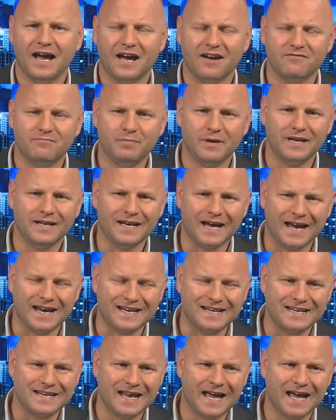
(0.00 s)
have been
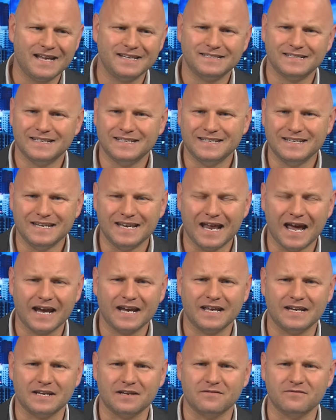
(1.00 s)
a net
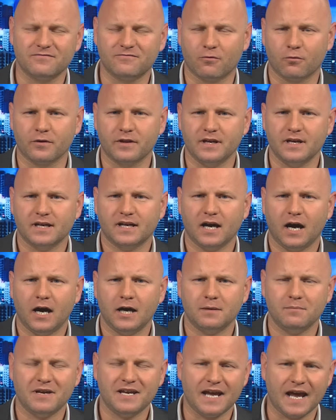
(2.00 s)
negative for the
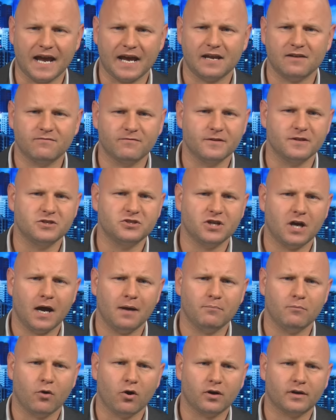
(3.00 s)
economy and for the
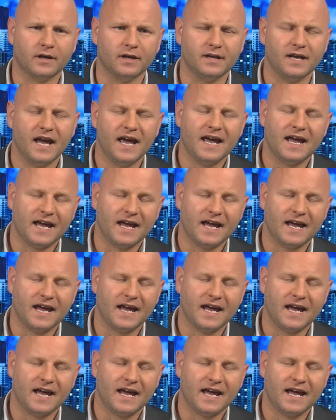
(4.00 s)
job market.